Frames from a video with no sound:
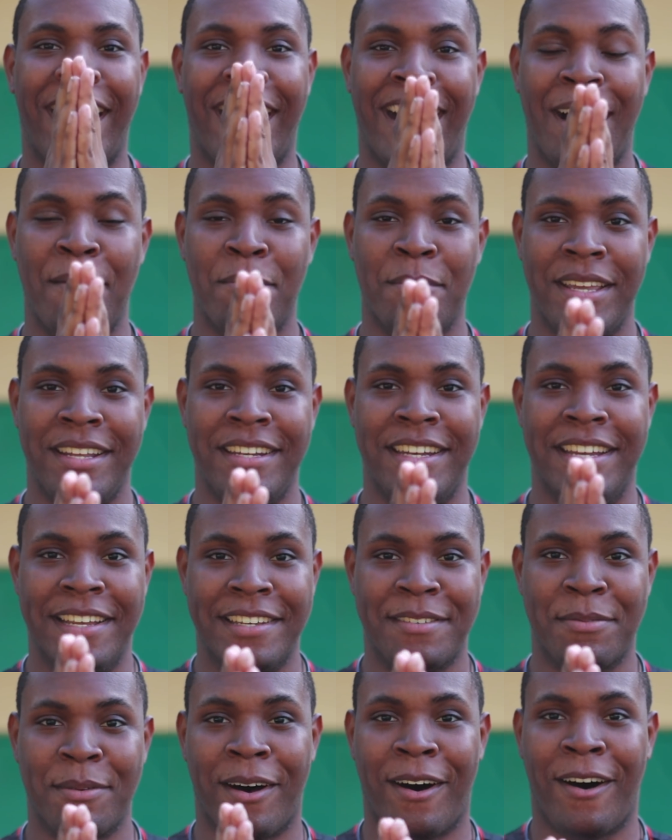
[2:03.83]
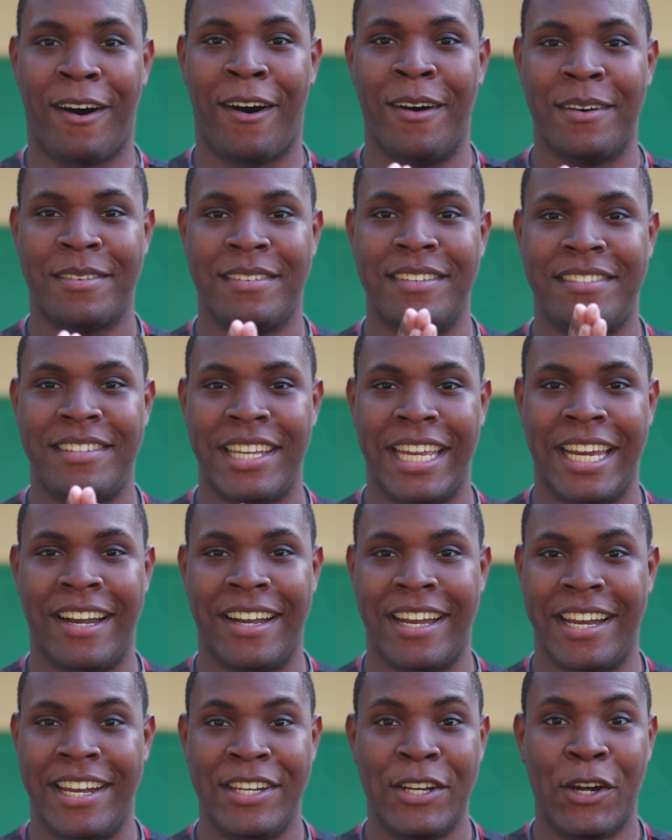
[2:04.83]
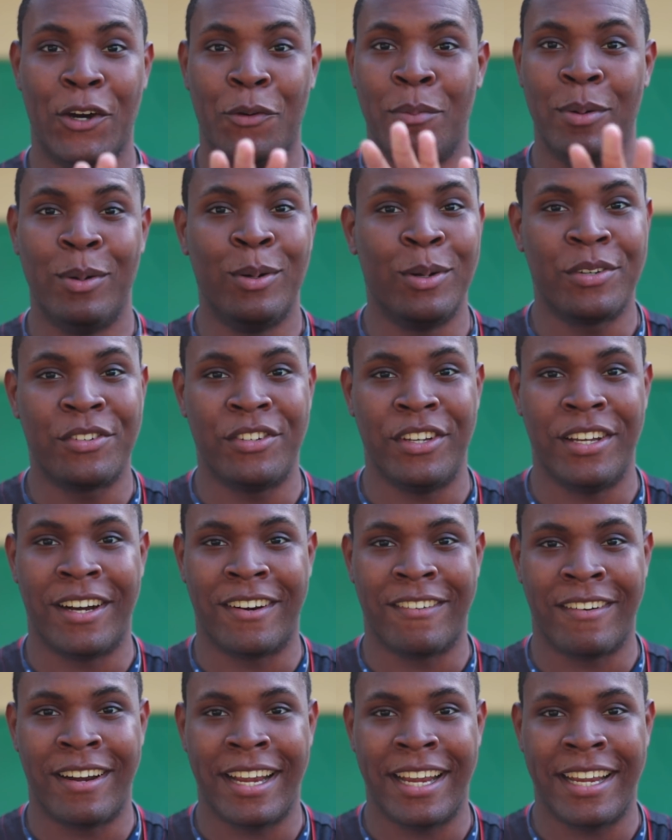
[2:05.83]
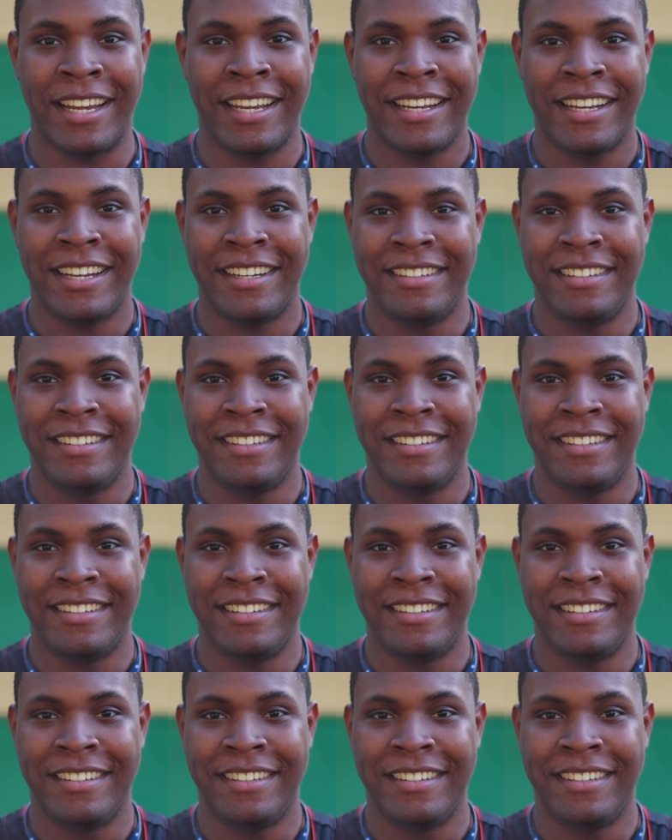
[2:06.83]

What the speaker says: I mean this with all sincerity, no bullshit, all right?